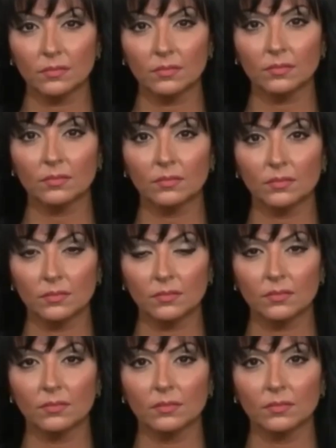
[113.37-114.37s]

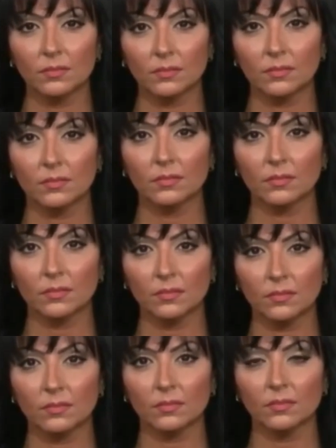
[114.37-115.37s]

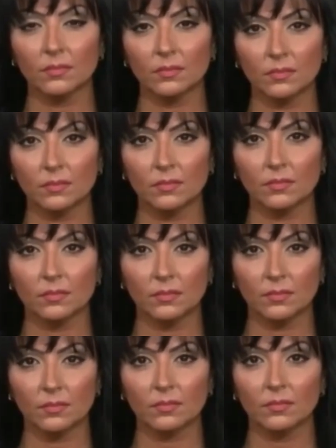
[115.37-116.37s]

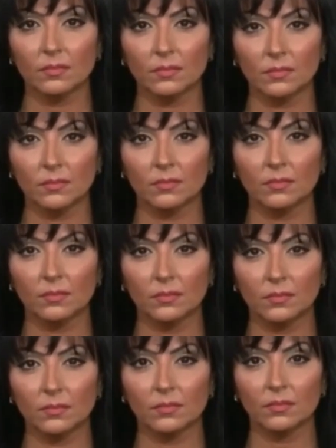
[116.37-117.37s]

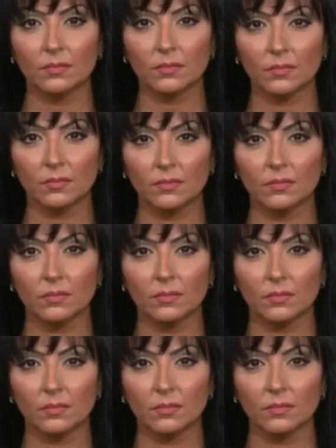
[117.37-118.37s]

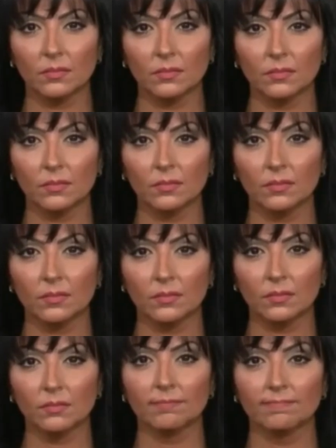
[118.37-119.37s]

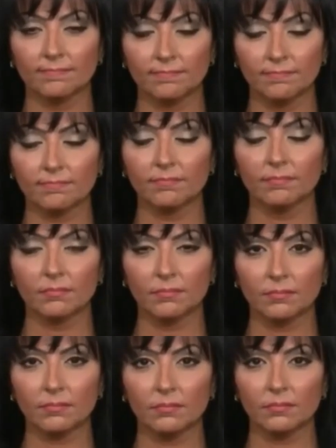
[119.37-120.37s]

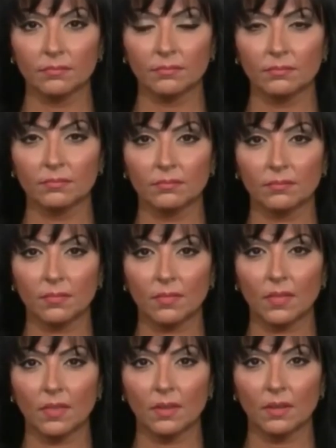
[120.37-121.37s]
[no speech]